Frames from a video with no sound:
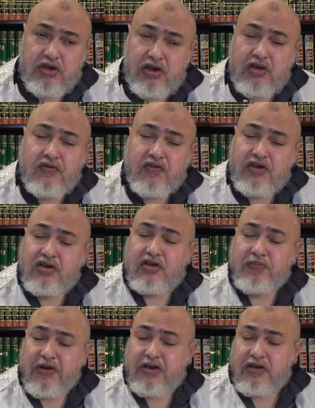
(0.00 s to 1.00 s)
even
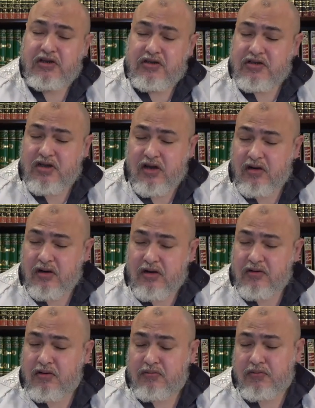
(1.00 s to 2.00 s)
dependents that
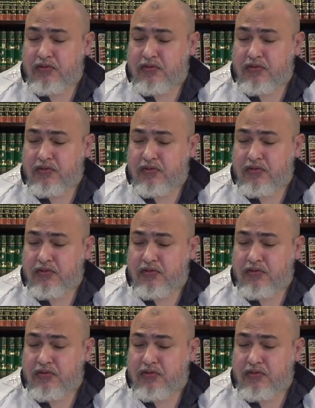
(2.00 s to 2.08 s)
are